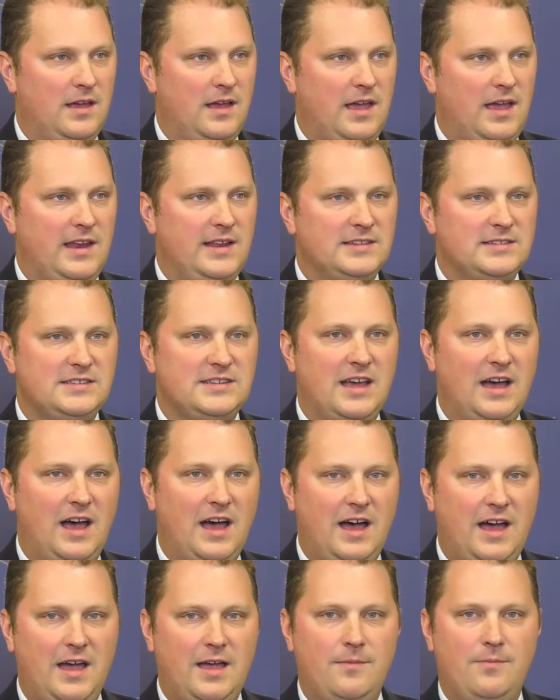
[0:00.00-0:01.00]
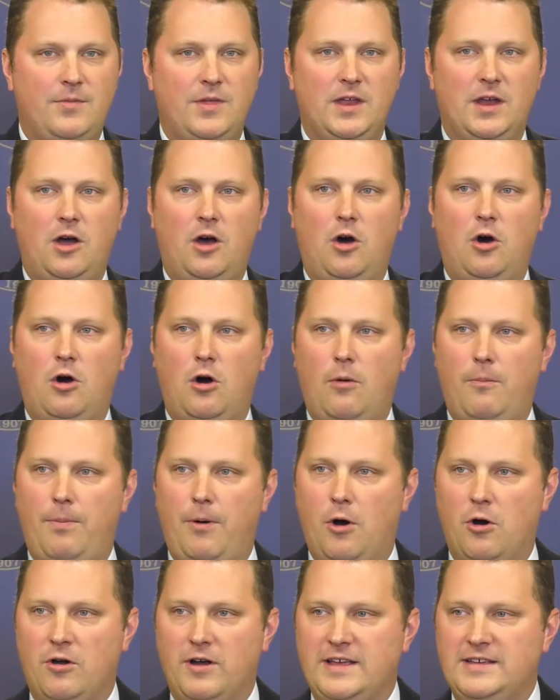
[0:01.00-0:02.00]
It is time that all
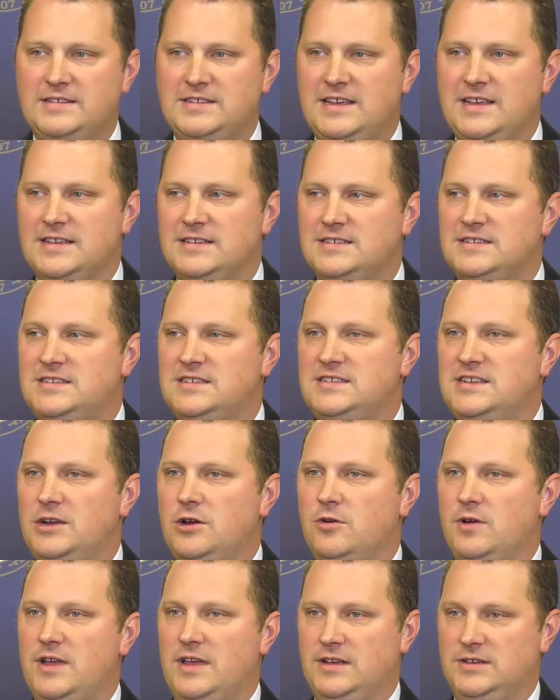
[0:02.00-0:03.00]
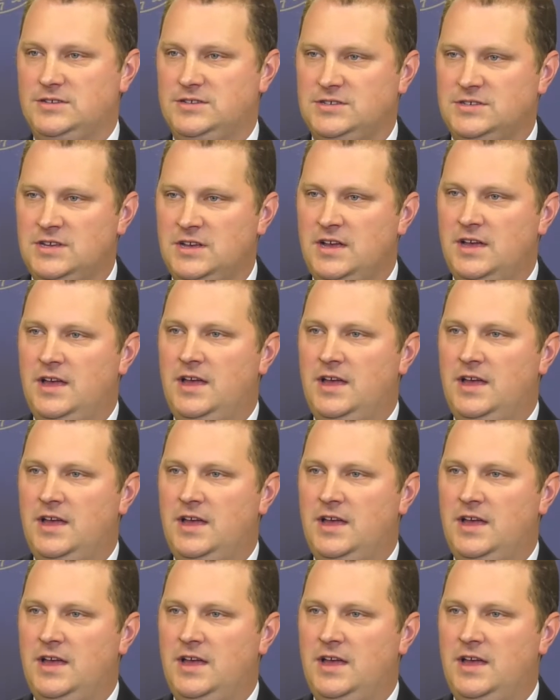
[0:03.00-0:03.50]
parties get serious